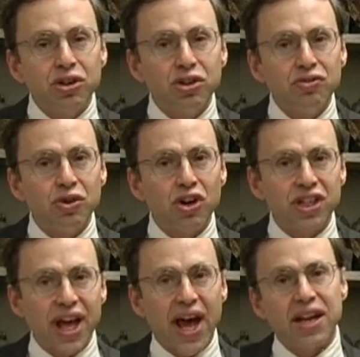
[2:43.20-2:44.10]
you've looked
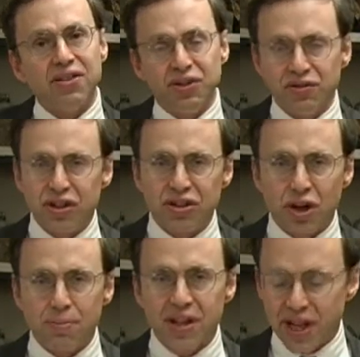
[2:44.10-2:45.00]
at, if you've
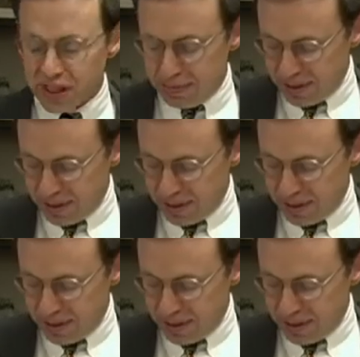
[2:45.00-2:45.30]
determined that it's